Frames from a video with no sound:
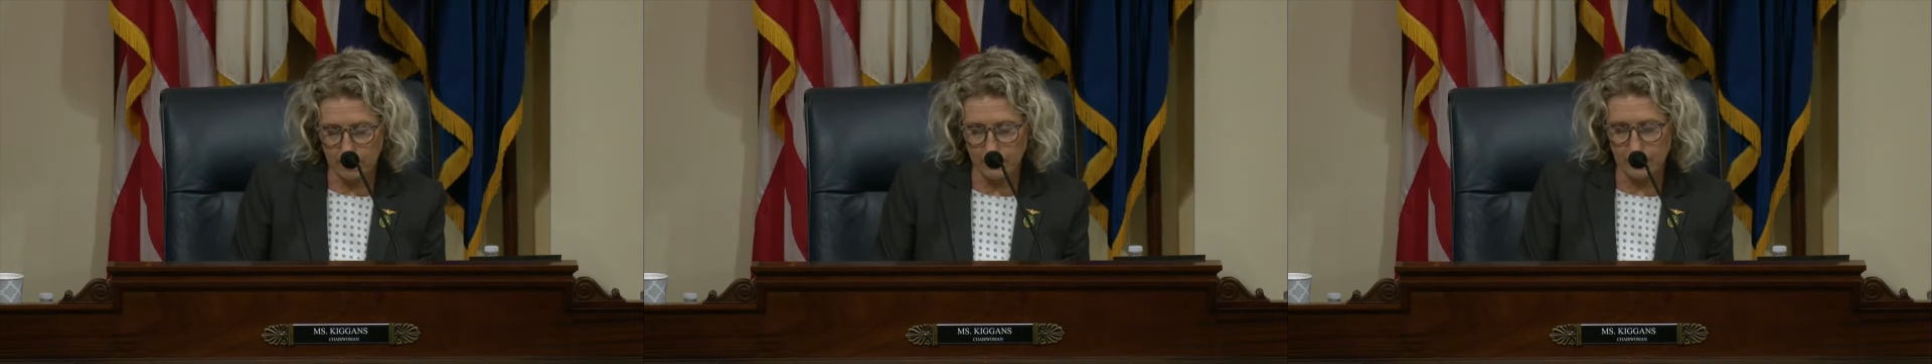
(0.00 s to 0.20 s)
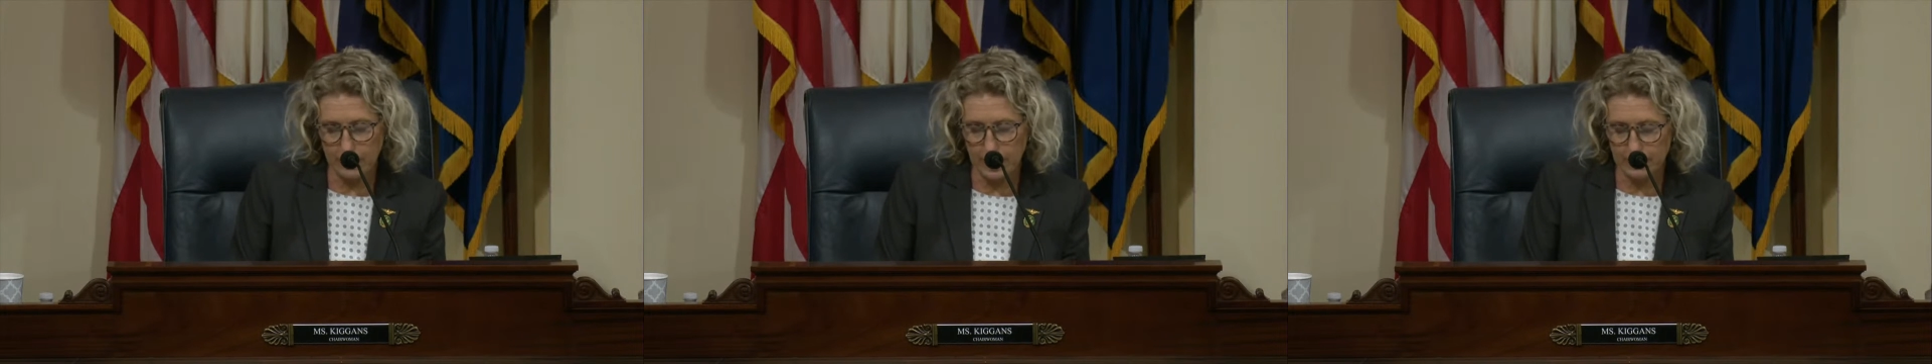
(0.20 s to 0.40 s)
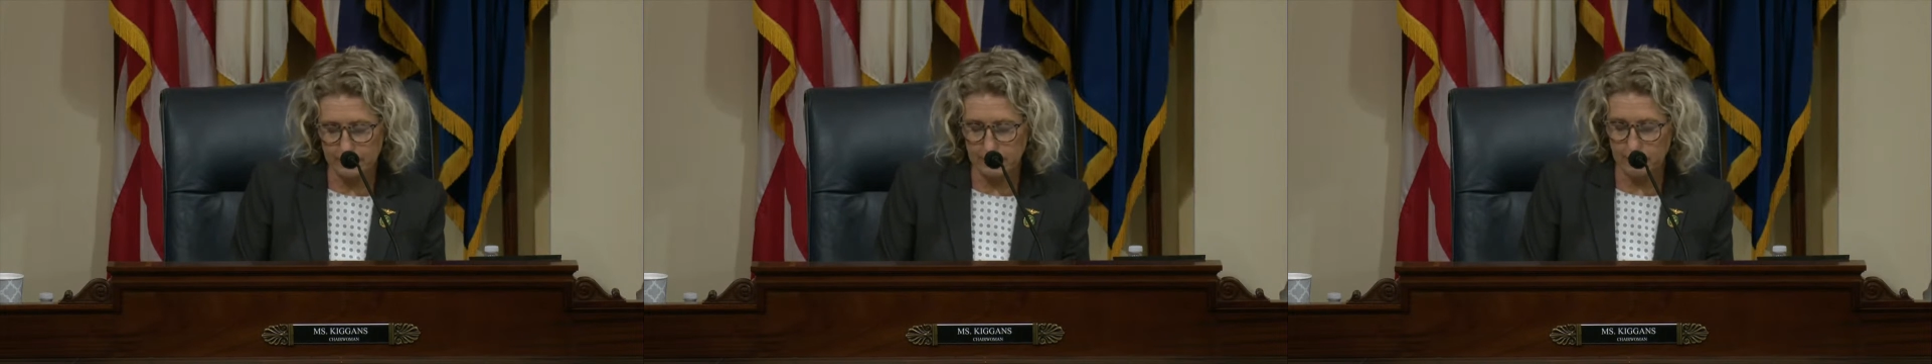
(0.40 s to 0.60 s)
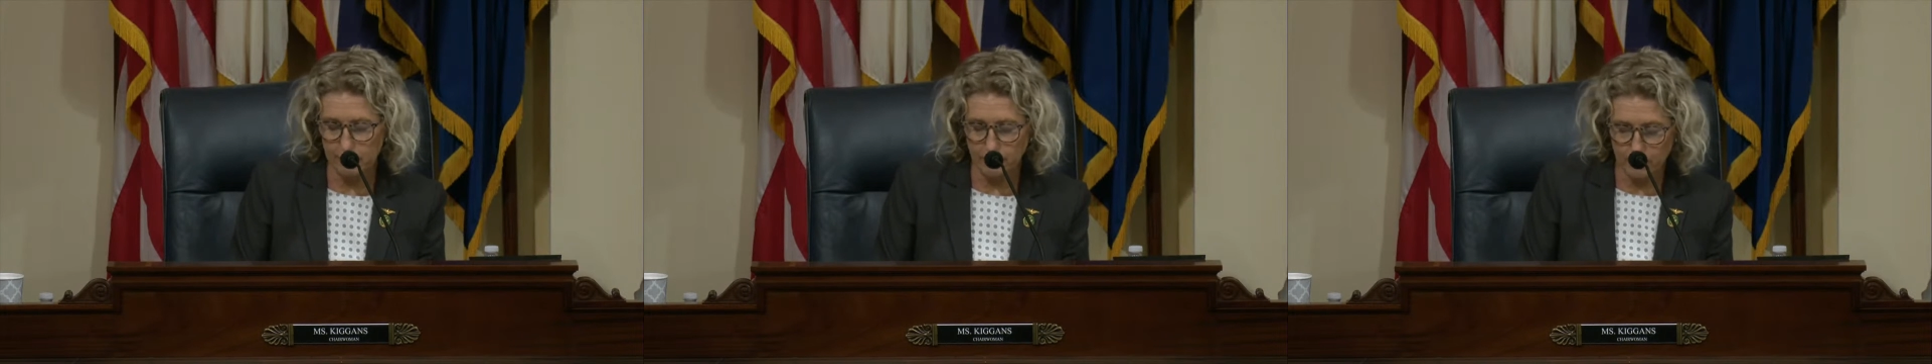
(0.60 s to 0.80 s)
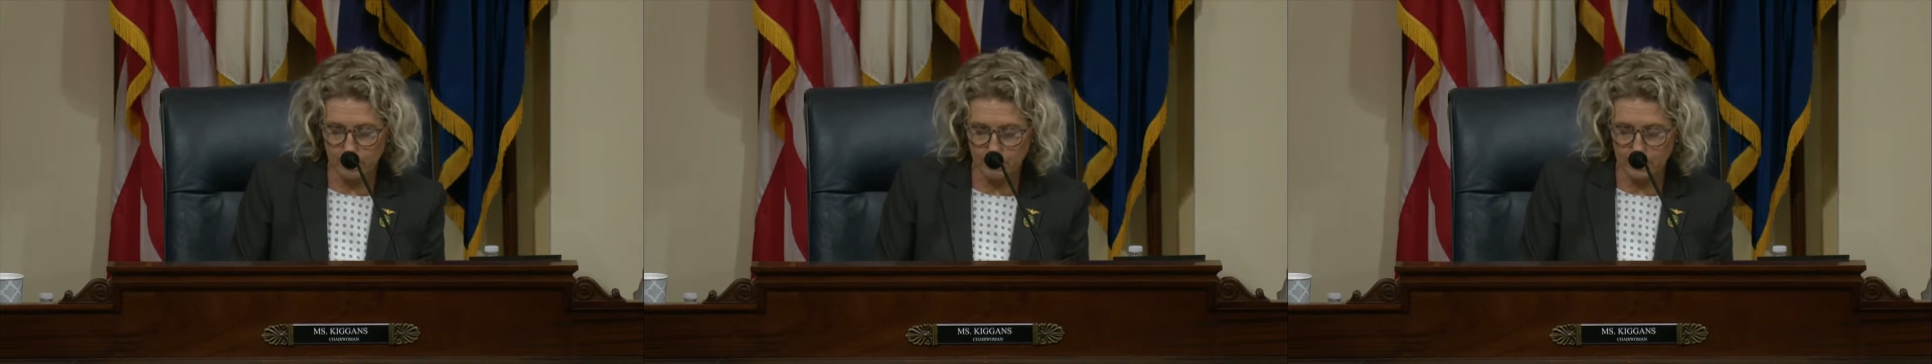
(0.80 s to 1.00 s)
reliance on
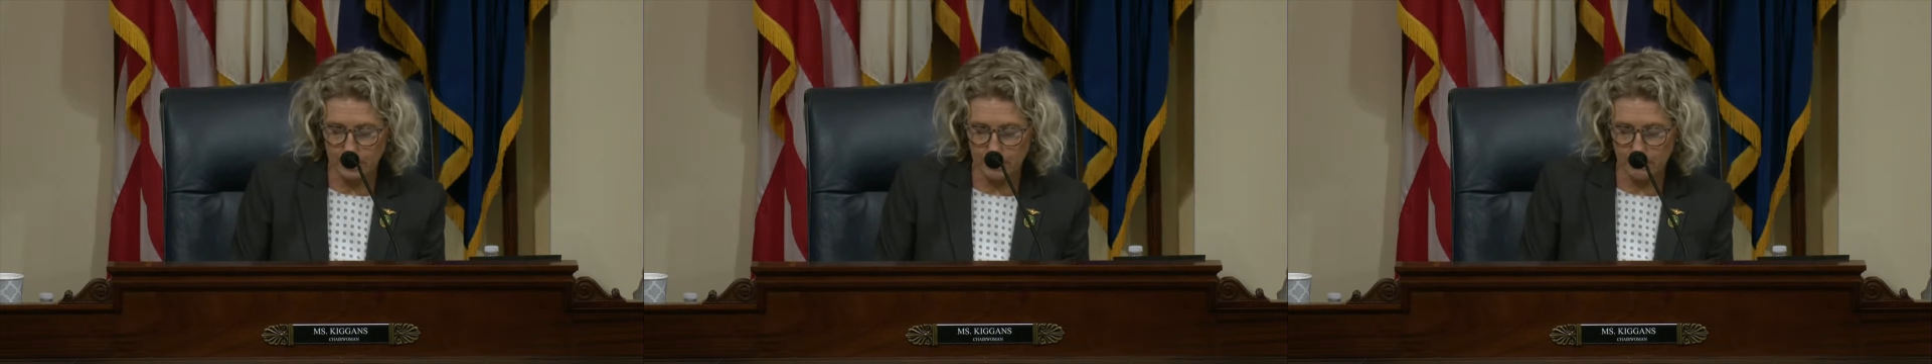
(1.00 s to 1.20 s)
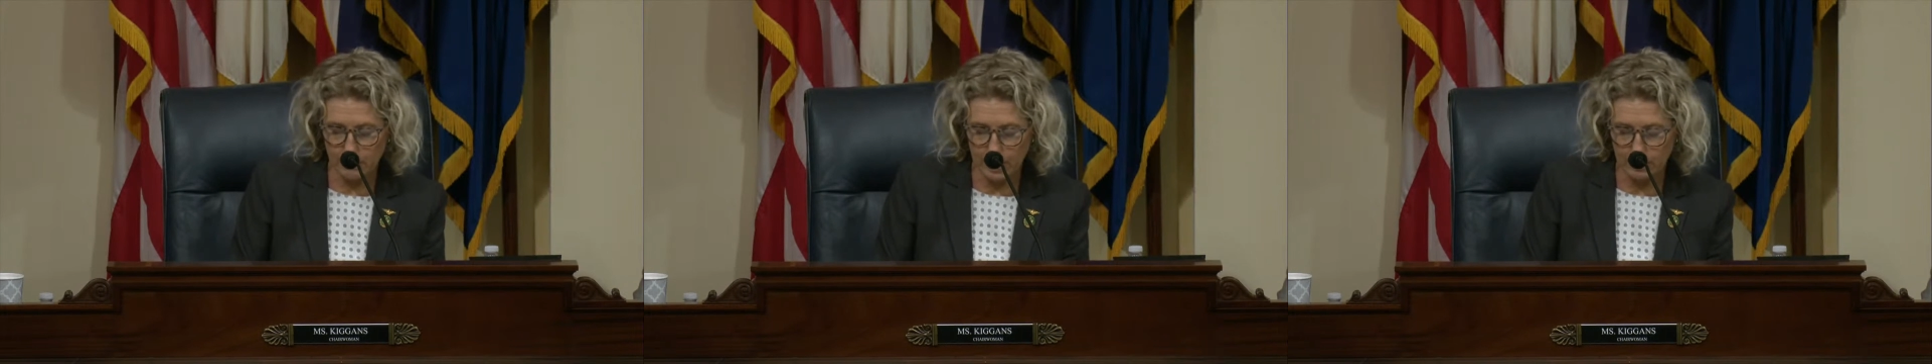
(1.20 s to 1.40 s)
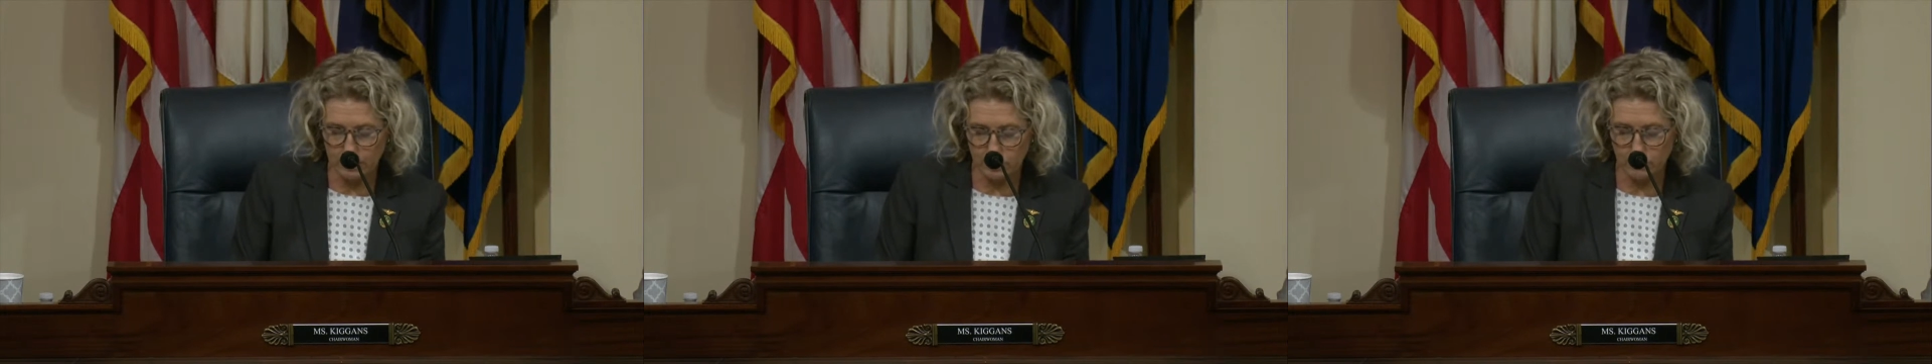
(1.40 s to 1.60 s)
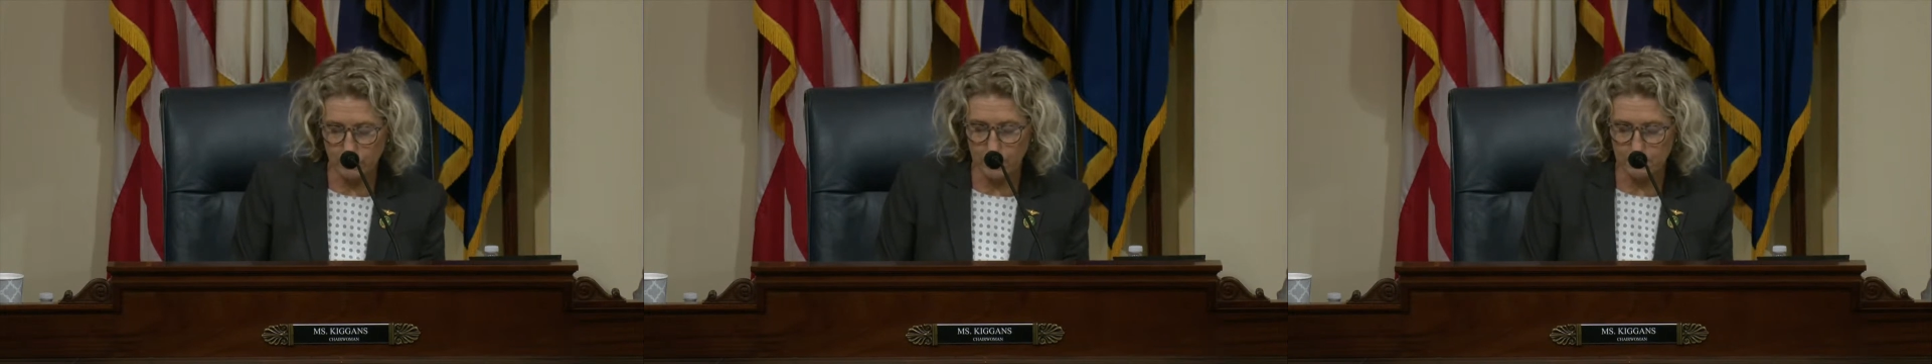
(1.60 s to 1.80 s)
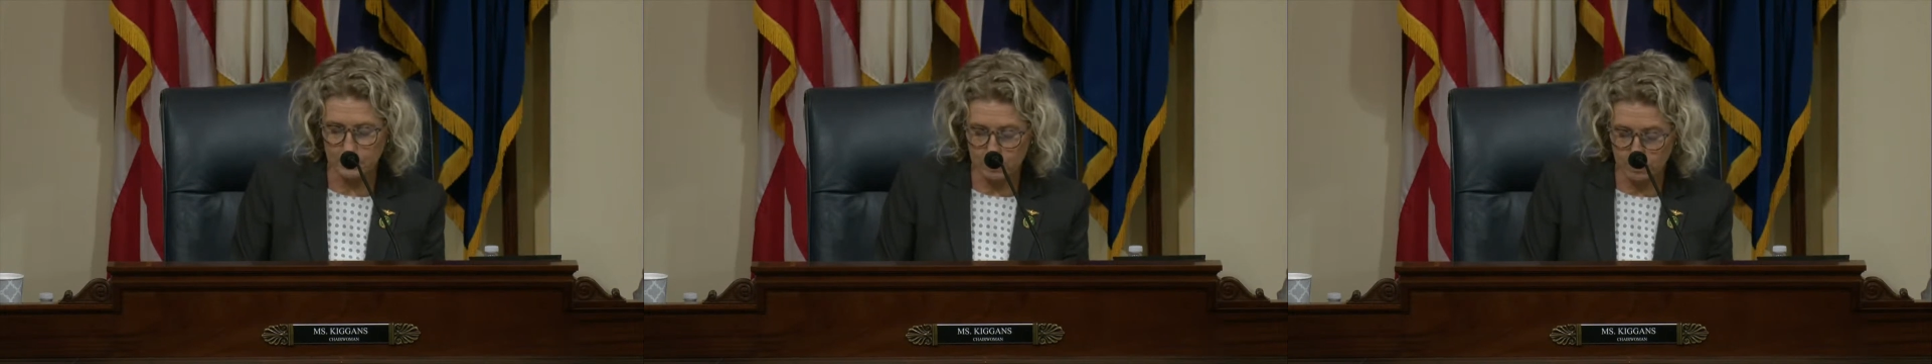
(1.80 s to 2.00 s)
foreign manufactured
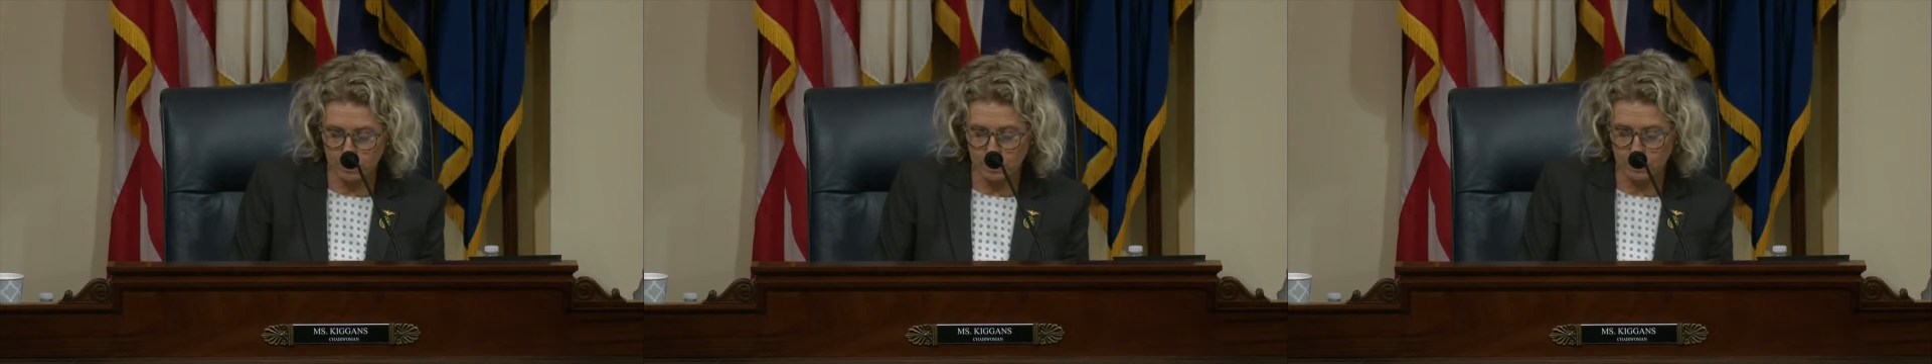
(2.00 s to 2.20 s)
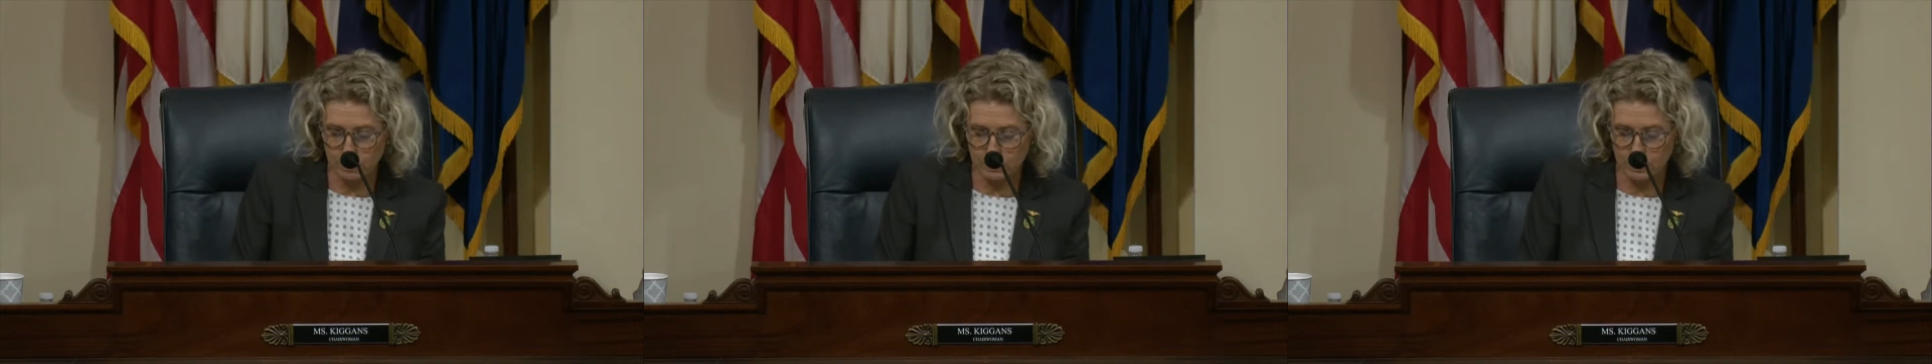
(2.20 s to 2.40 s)
pharmaceuticals,